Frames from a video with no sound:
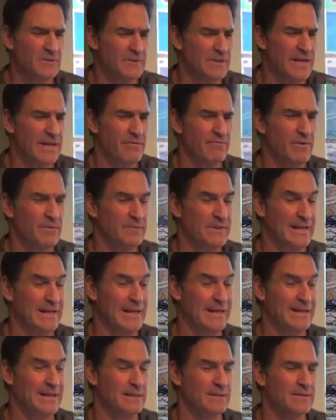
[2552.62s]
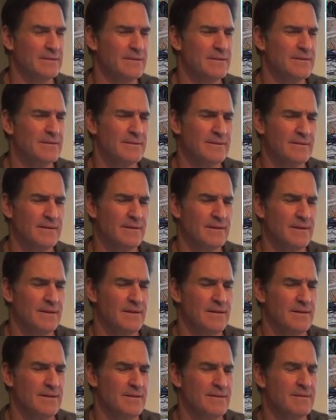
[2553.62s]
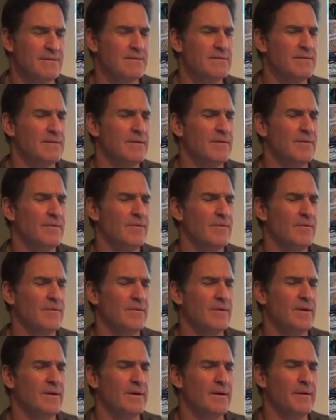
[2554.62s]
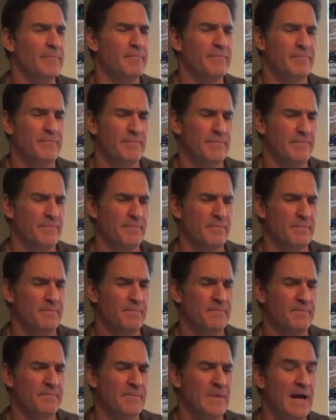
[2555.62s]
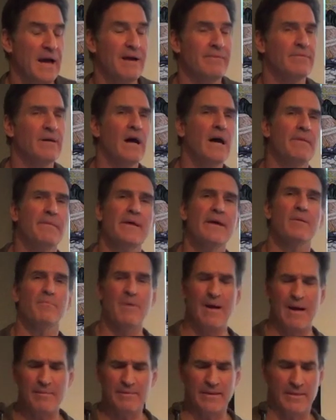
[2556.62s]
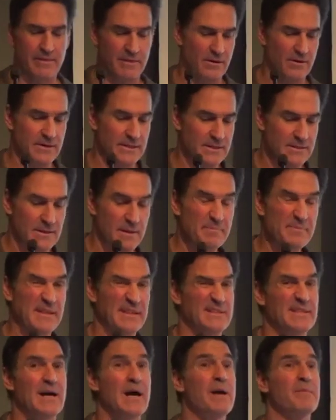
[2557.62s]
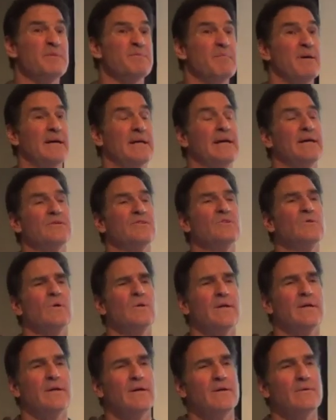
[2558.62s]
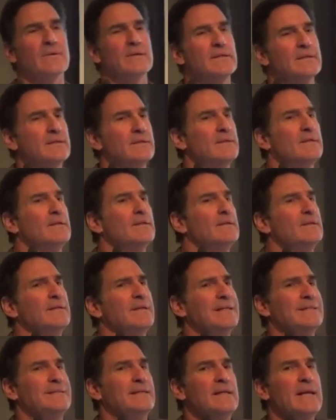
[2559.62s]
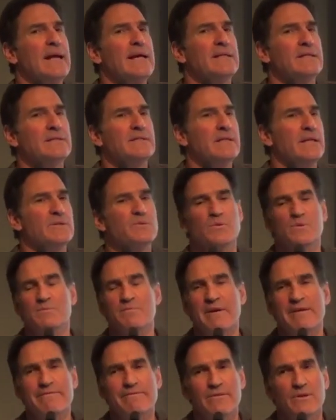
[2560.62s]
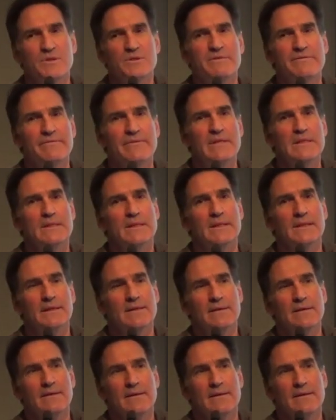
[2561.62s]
was like from the 80s. So um, I've gone there probably 30 something times by now. I started going in the 1986 was my first visit